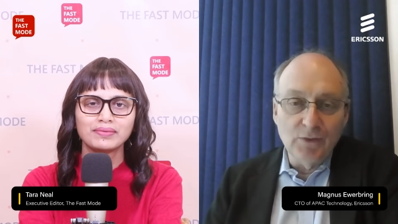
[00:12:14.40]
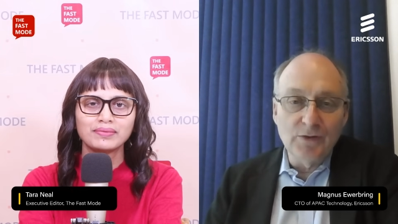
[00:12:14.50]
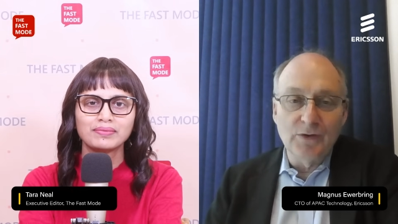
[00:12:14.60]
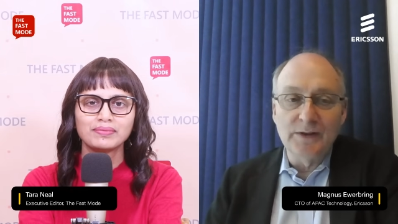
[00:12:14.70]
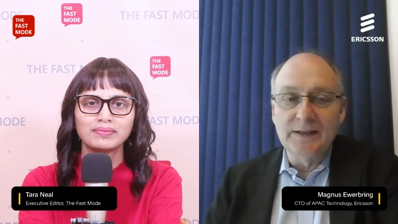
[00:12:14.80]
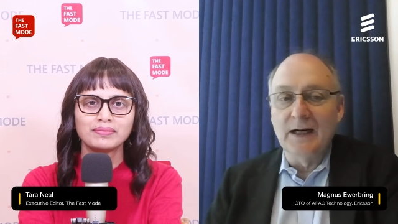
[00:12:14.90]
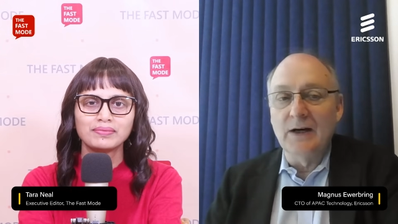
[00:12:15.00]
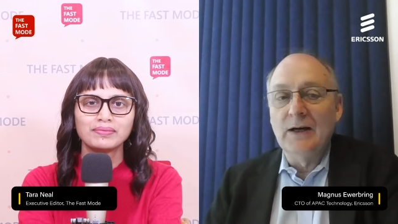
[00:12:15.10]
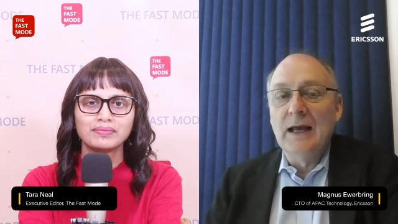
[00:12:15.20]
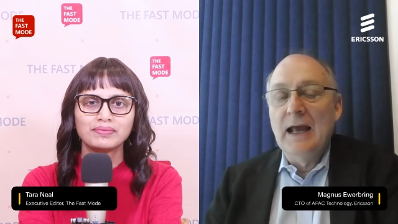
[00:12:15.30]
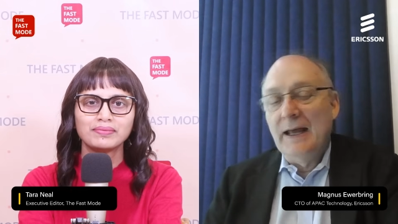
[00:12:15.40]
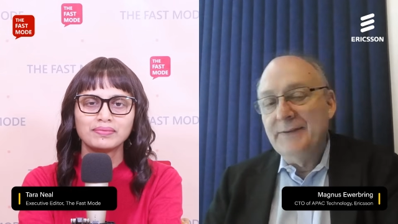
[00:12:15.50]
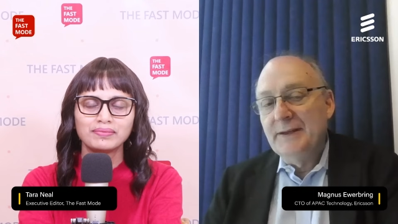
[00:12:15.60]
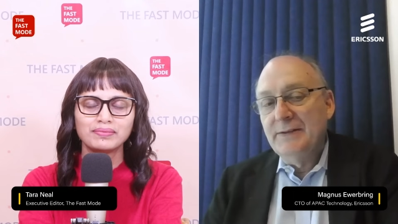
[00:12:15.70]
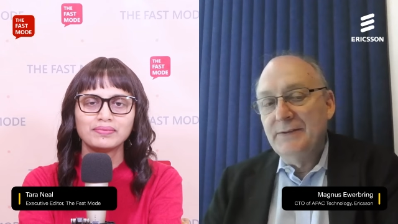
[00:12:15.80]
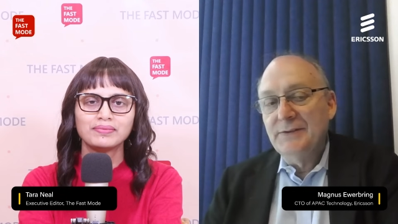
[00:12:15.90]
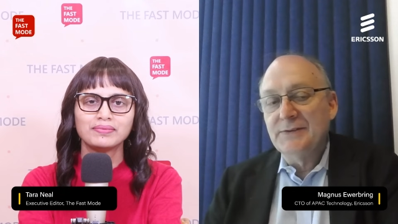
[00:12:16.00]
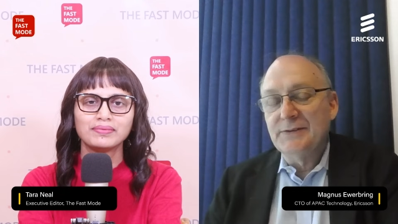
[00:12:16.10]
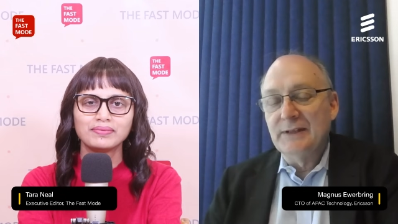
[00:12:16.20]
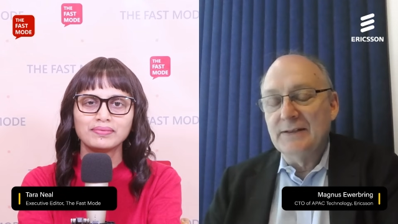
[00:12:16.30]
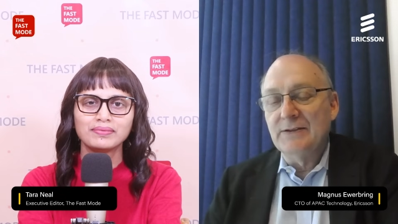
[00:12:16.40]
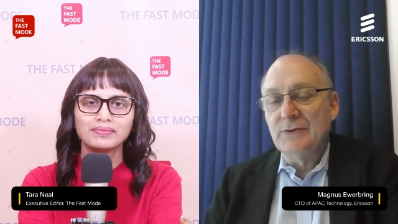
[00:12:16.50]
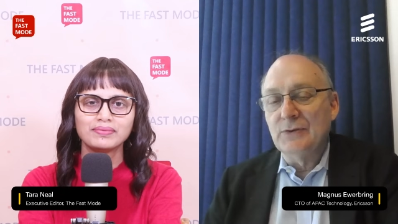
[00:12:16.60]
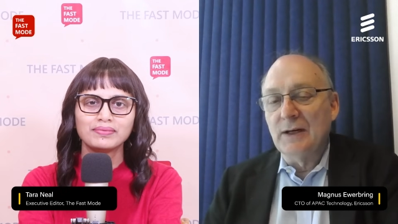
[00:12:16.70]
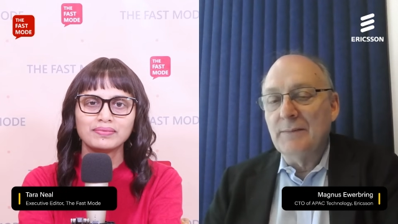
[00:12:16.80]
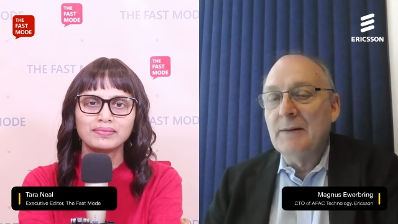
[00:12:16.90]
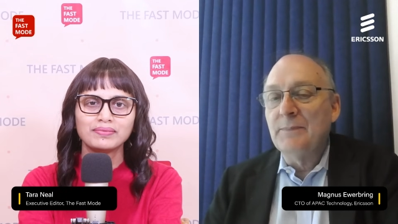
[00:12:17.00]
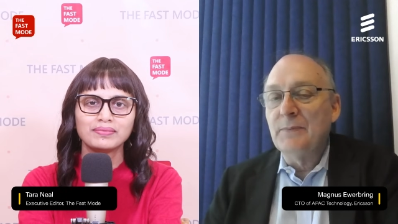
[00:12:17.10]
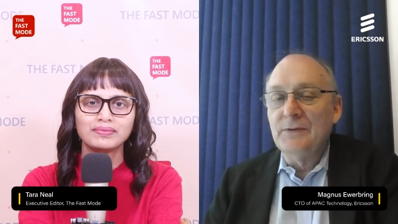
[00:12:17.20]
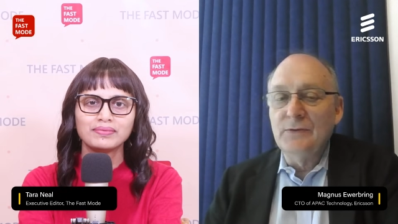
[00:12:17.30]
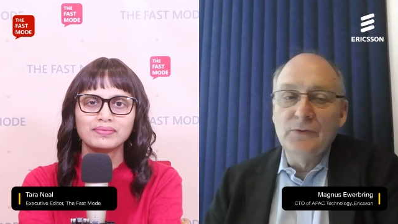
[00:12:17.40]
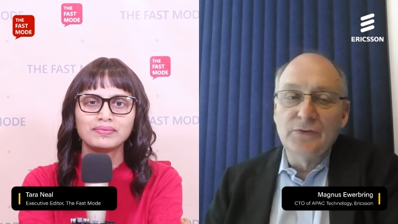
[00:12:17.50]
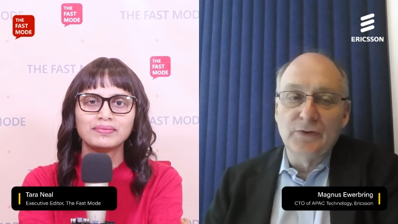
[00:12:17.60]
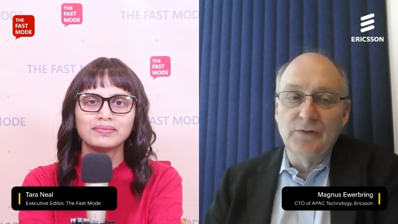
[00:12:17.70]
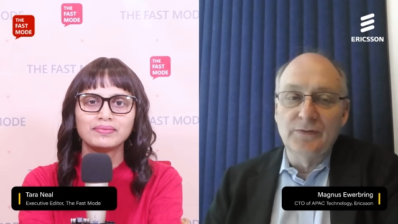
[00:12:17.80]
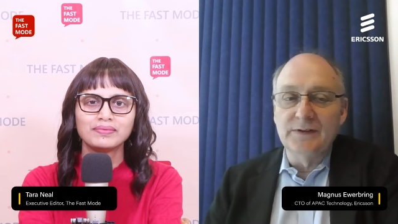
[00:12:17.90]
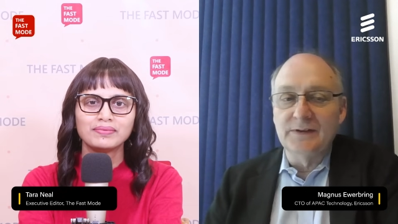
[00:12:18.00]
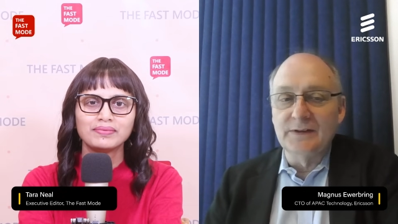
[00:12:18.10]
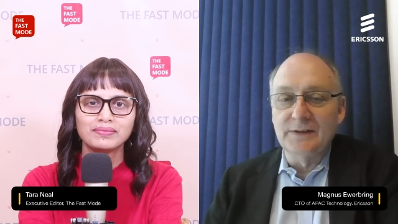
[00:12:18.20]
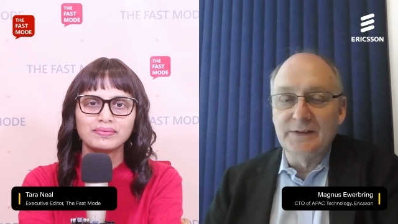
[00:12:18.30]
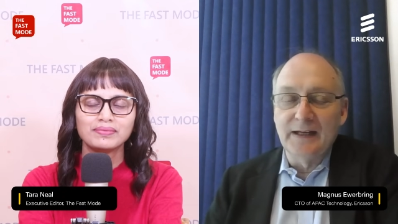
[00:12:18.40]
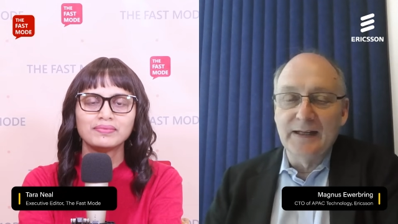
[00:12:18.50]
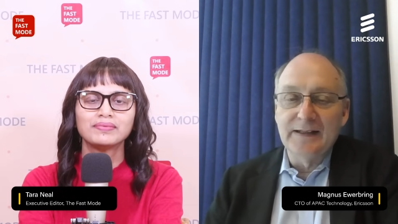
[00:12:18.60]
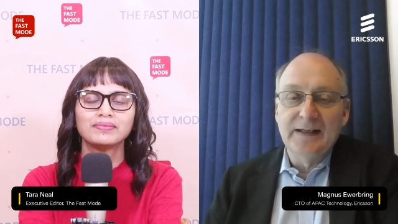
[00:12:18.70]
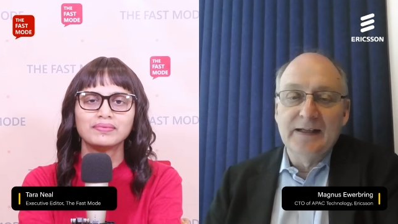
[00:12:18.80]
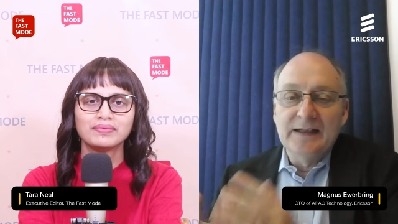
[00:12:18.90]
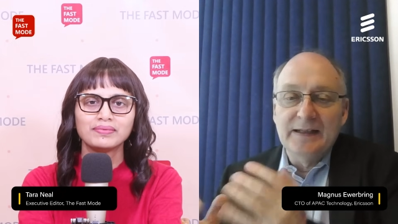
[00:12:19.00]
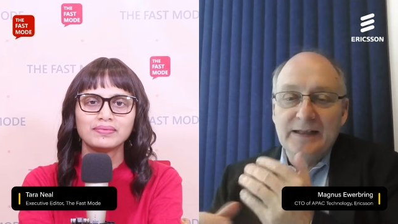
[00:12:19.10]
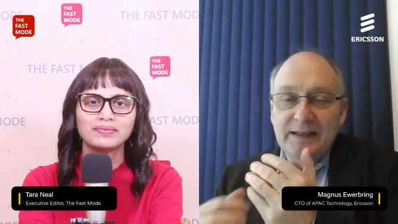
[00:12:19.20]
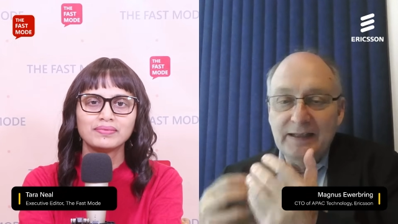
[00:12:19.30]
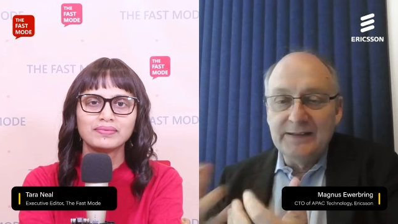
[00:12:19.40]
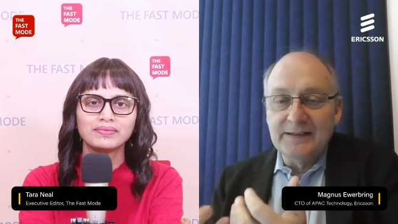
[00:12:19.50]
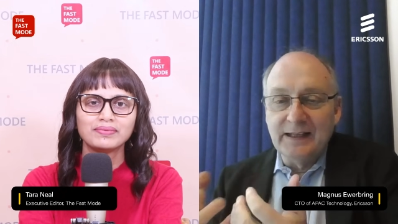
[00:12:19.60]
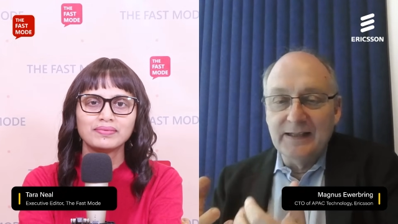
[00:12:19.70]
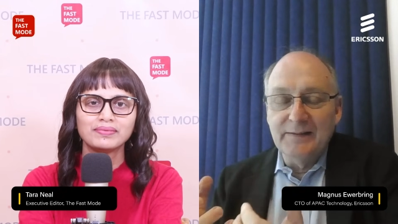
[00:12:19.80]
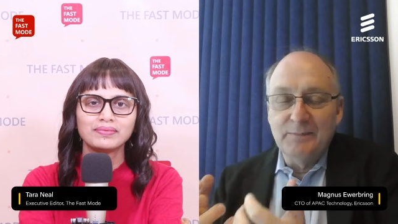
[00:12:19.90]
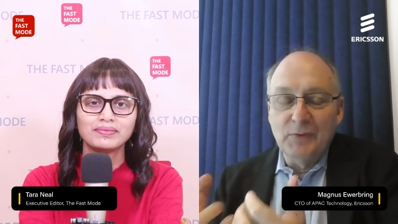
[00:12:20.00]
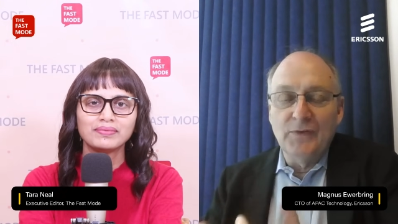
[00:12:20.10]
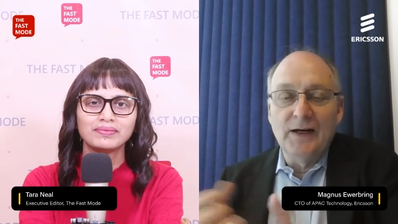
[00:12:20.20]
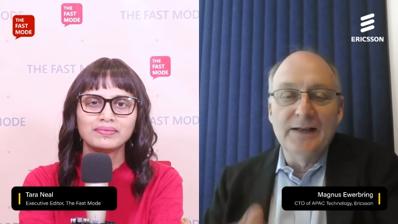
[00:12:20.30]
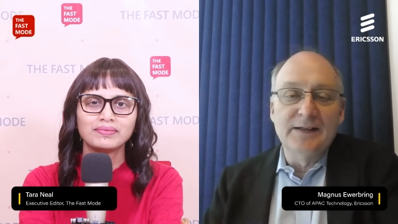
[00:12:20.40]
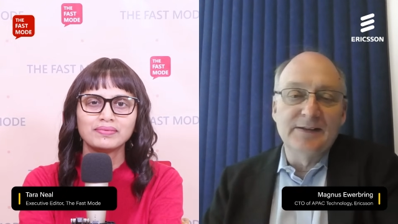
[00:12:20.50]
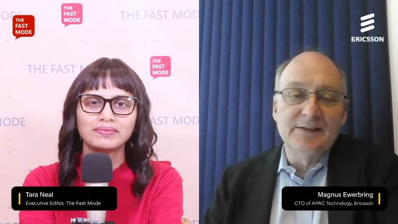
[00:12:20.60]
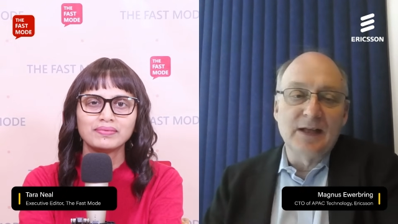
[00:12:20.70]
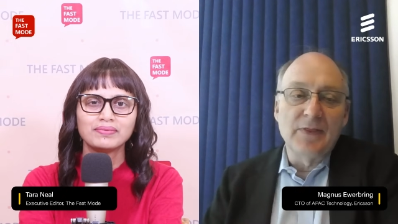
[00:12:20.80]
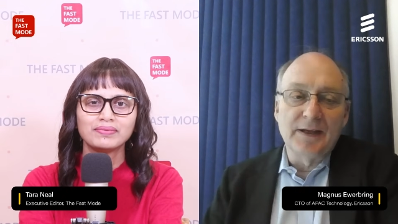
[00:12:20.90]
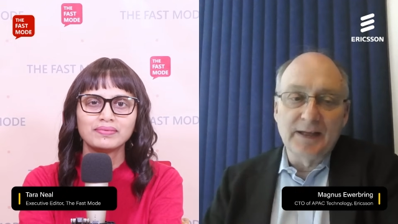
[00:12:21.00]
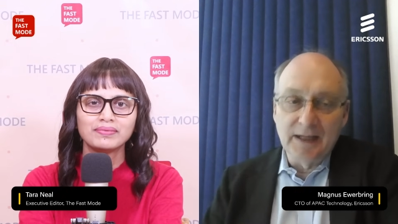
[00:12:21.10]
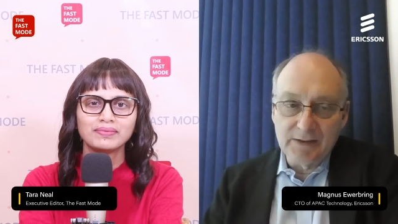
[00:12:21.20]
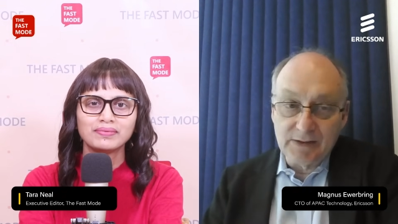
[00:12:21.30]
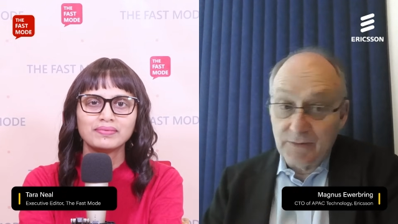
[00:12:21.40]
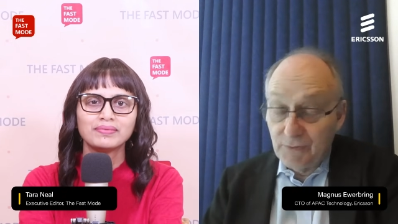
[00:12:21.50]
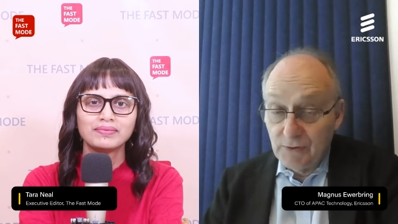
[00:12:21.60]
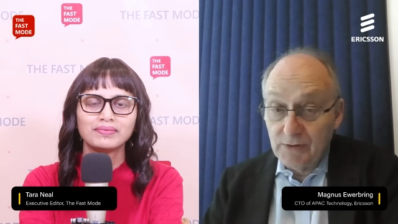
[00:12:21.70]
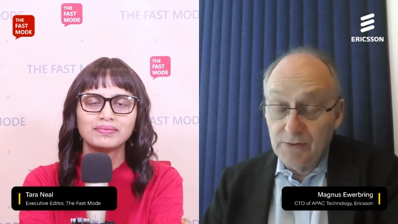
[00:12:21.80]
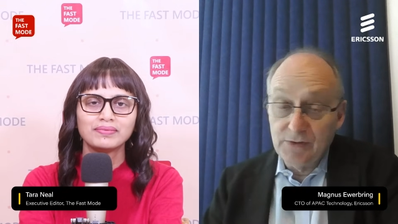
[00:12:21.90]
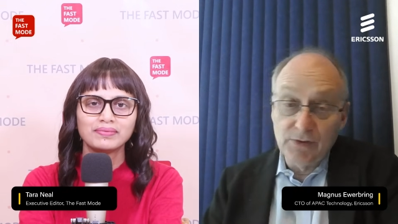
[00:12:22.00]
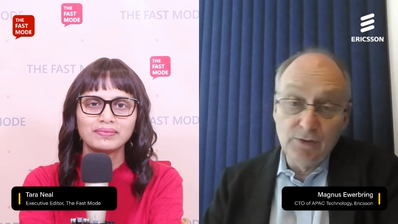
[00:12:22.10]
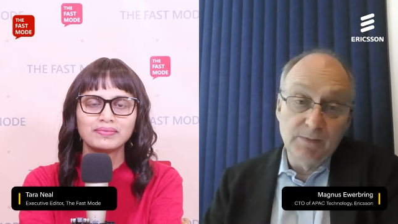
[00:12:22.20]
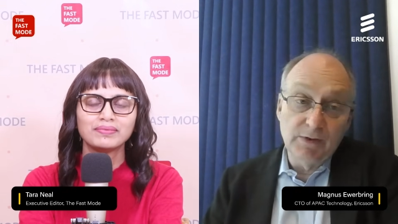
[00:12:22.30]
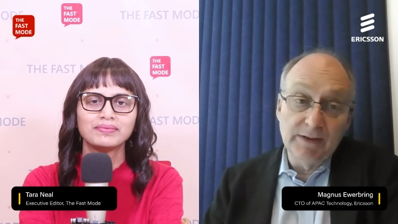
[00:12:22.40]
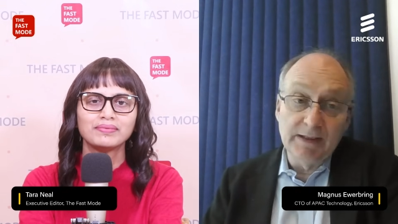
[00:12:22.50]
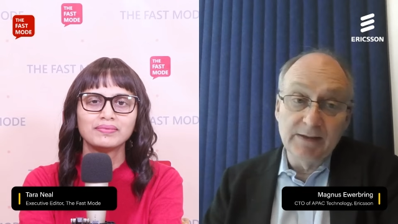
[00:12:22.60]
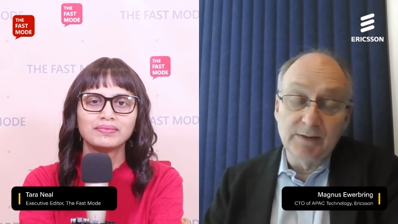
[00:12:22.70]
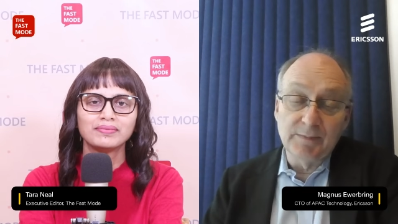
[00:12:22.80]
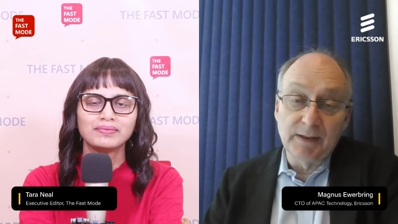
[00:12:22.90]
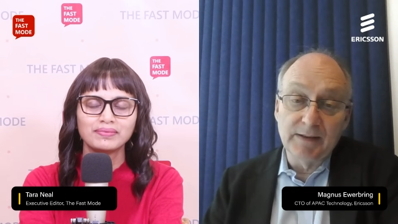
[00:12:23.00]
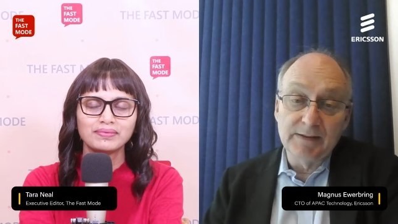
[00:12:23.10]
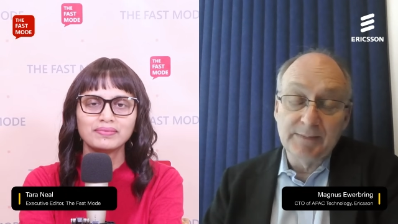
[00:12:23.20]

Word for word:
Speaker 1: ongoing now. And there is then to come up with new services that is then providing something extra for a consumer and enterprise.